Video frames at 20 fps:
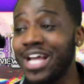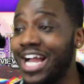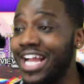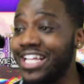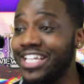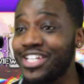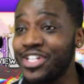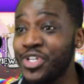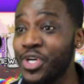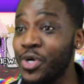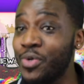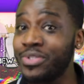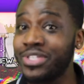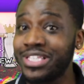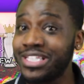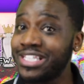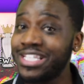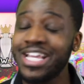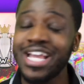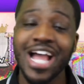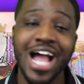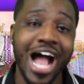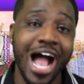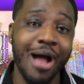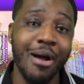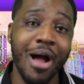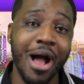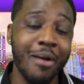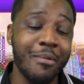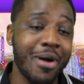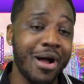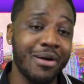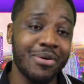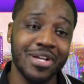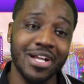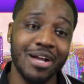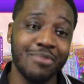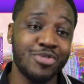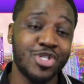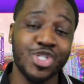Like, you know,
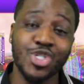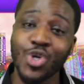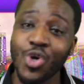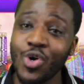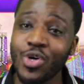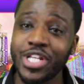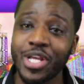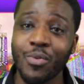I'm sure